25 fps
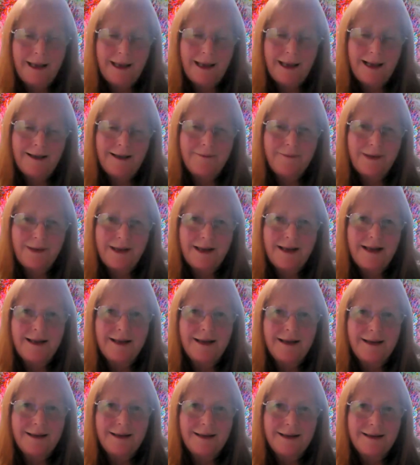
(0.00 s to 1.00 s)
an amazing
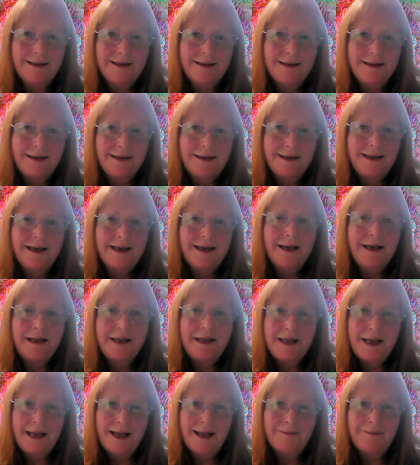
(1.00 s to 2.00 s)
place.
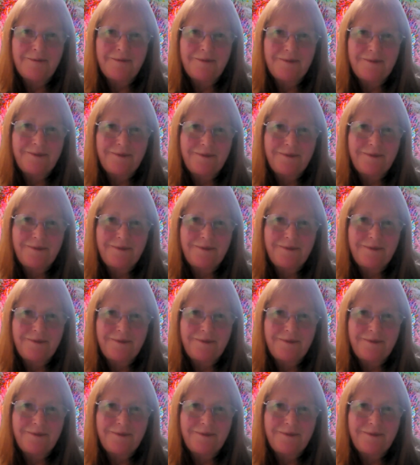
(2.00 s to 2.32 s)
Thank you for